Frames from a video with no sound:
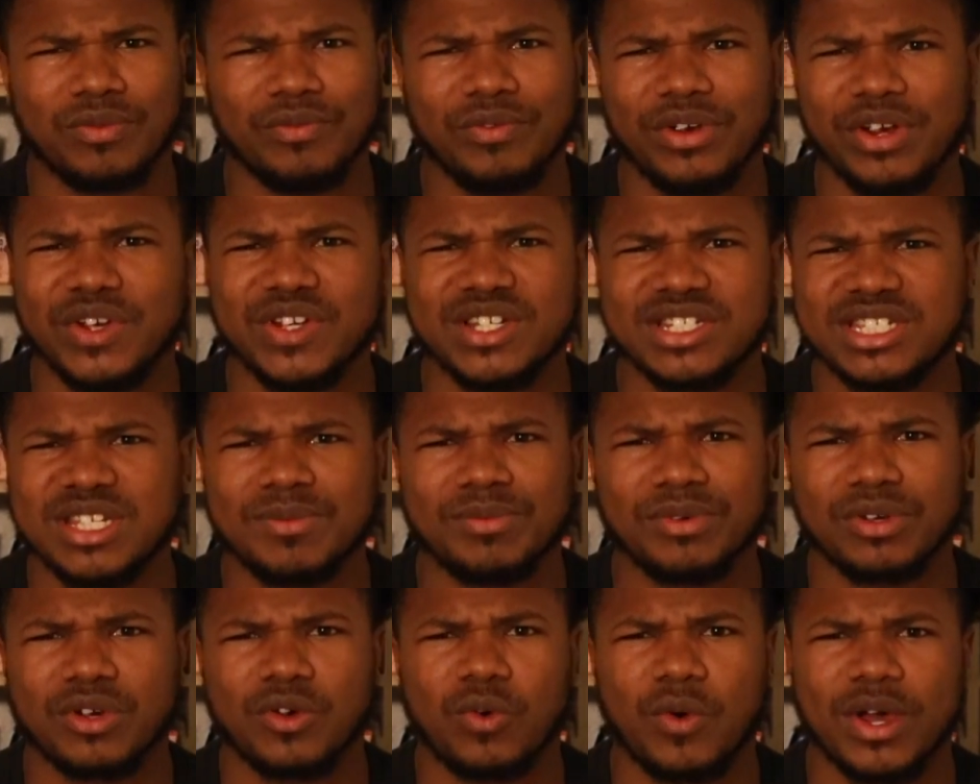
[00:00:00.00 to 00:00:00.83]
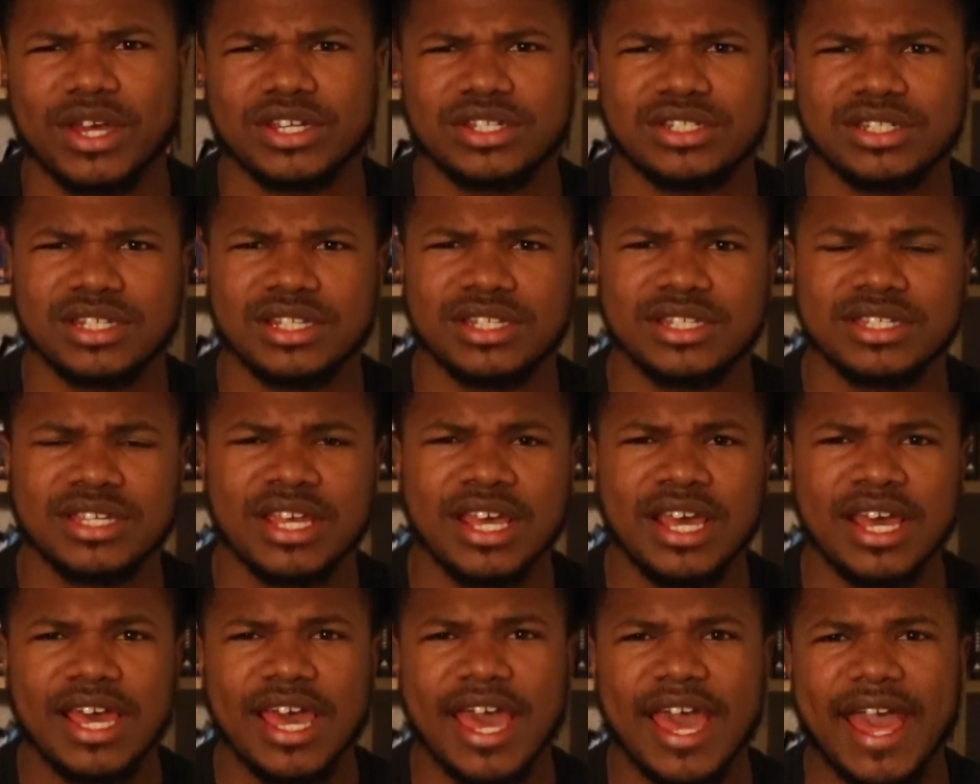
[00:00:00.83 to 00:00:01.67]
very similar questions
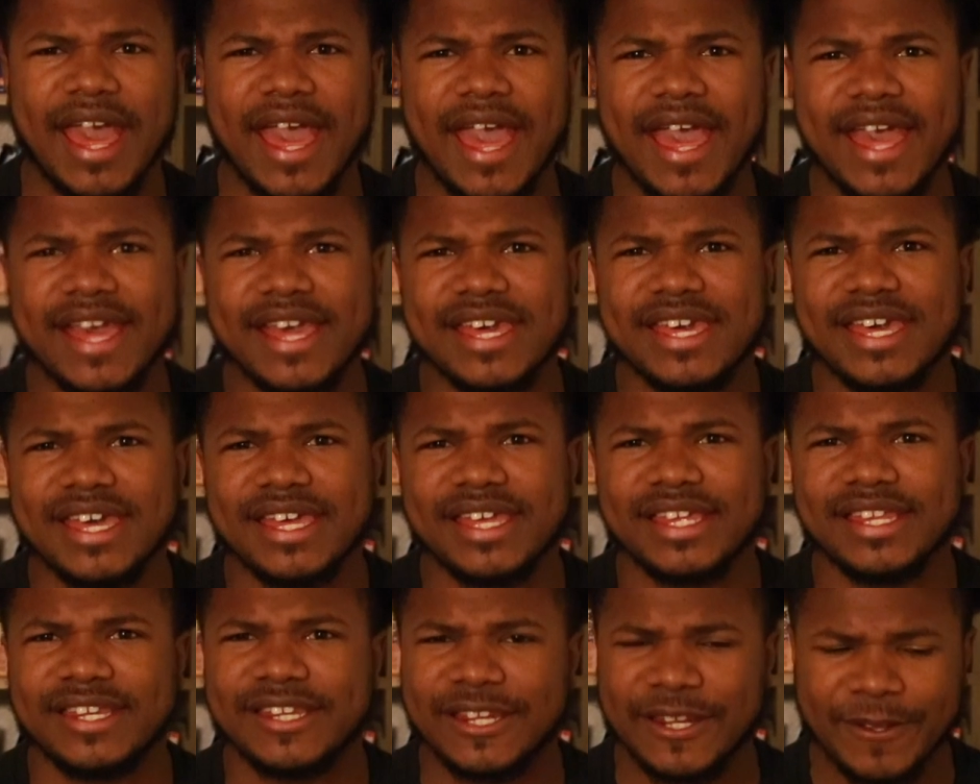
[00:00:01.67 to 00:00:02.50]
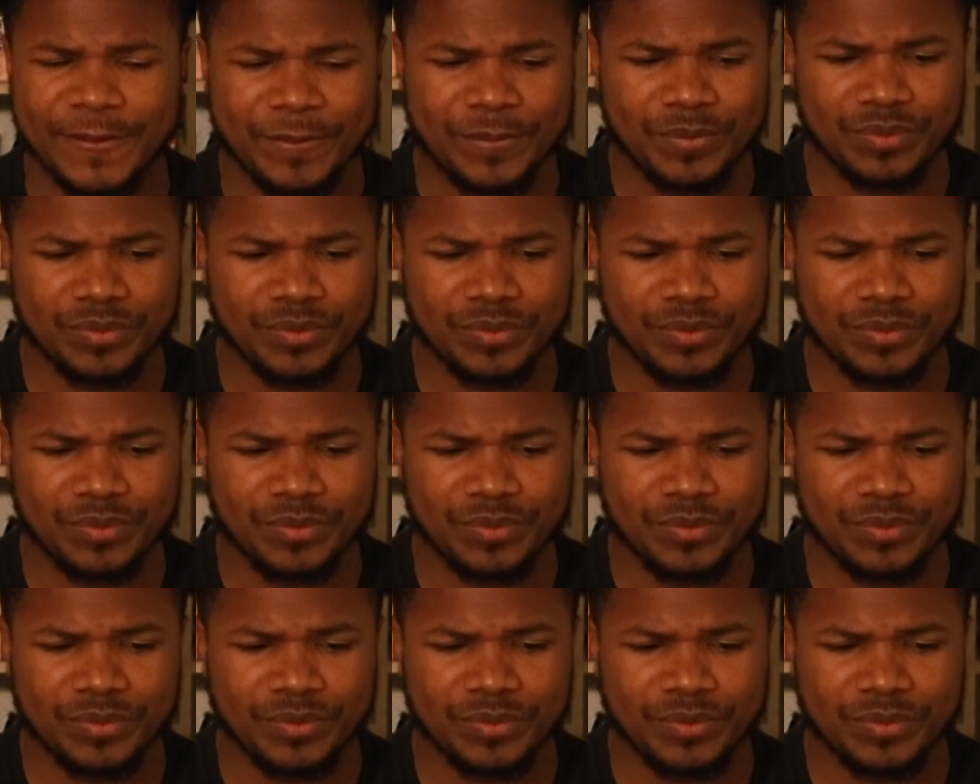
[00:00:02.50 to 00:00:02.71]
and getting